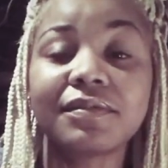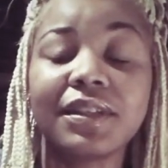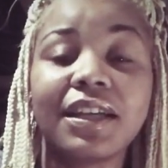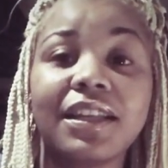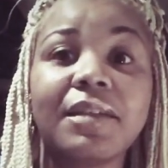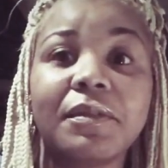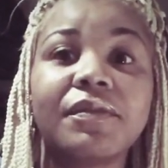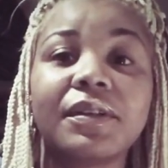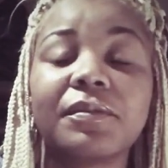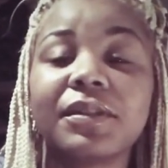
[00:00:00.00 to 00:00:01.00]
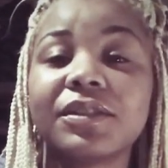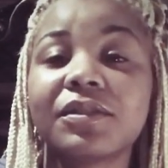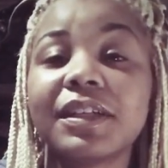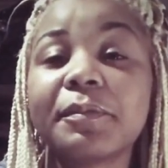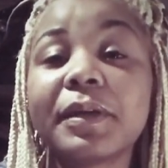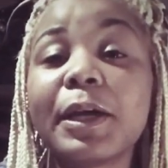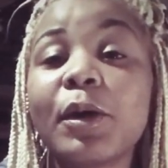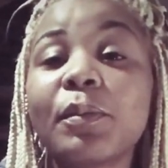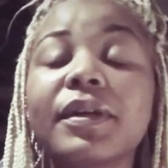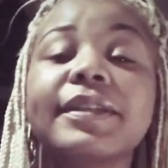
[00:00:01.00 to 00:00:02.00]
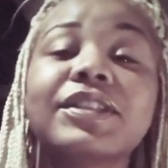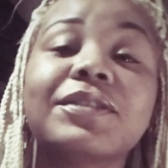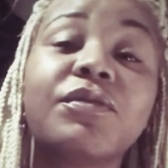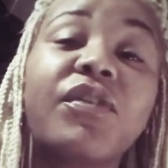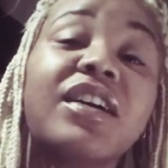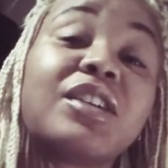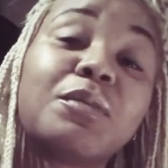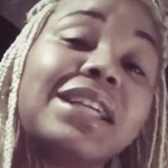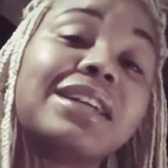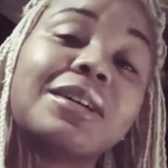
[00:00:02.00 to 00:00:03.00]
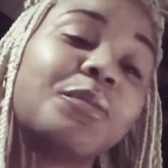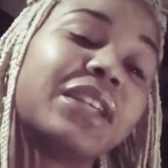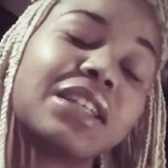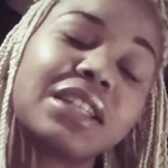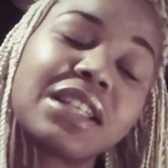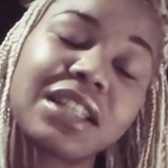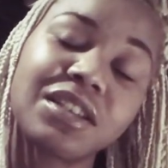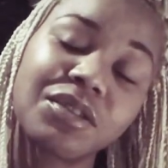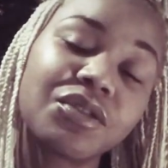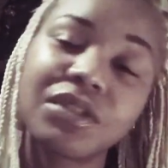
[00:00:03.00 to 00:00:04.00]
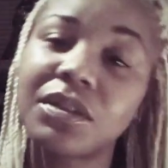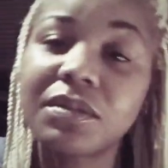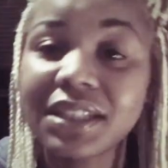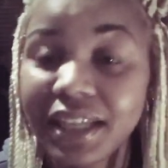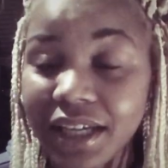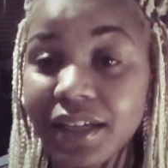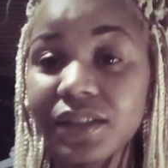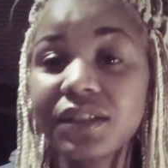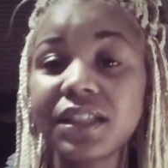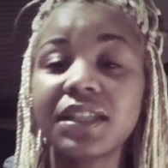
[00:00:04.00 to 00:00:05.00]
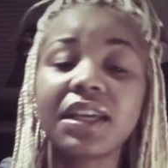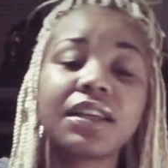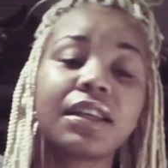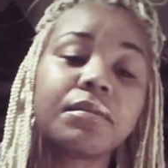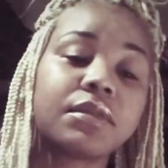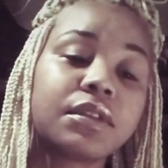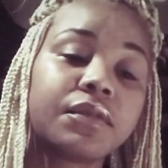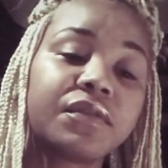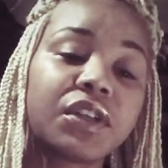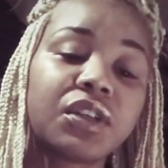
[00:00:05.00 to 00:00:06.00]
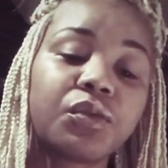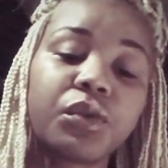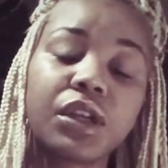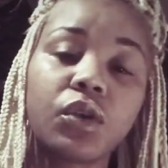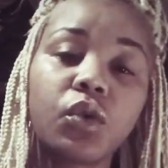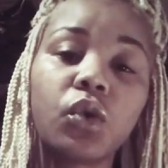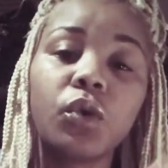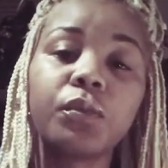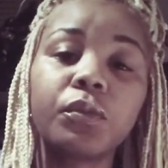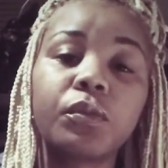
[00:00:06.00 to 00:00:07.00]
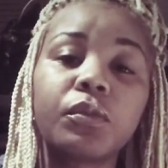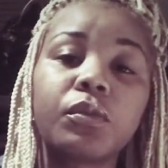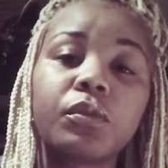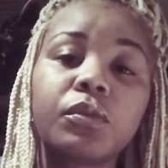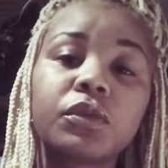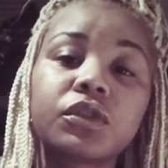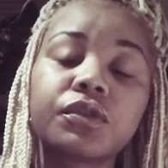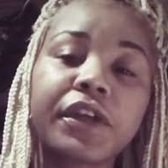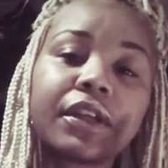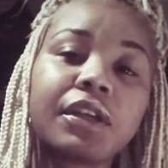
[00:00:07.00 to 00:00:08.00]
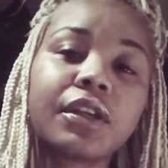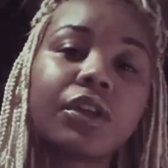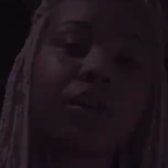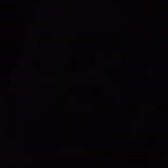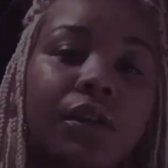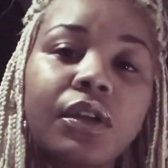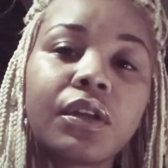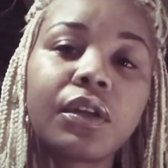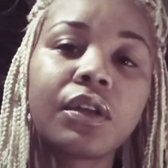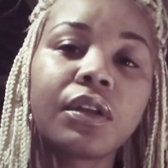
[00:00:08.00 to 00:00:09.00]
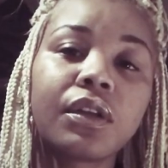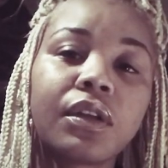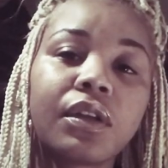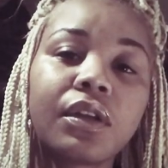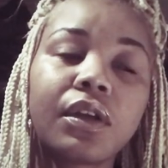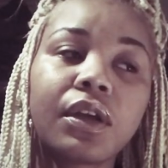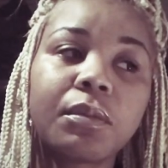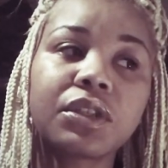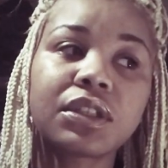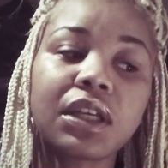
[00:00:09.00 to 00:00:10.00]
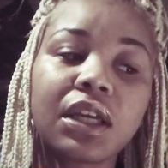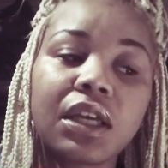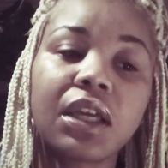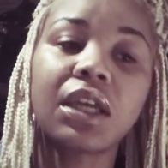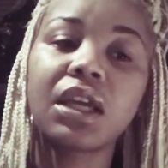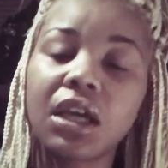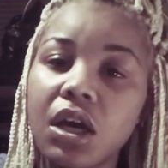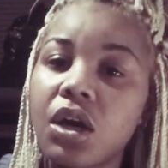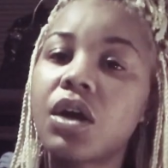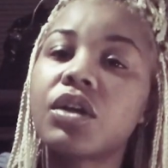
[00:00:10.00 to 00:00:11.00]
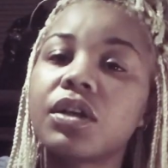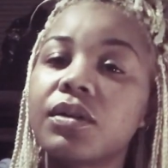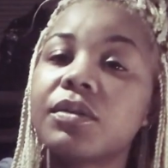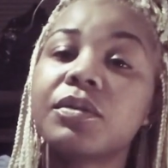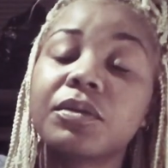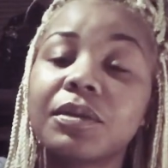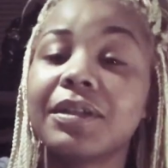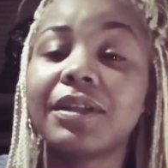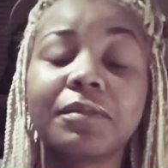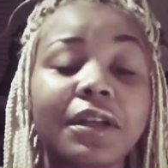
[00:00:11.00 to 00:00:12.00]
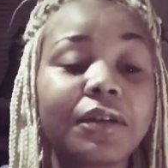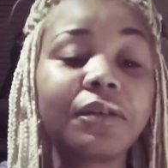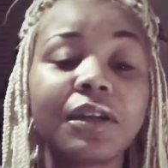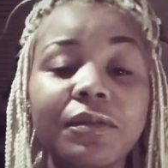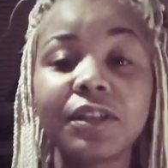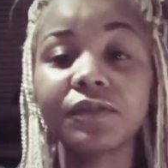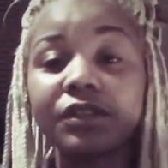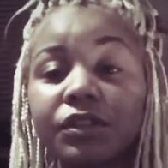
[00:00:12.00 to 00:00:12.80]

Ain't let me fuck him with the strap. But it just fucked me up because I told you it was an 8-inch dick and that motherfucker went straight in. And I'm just like, yo. And I'm like, okay, whatever.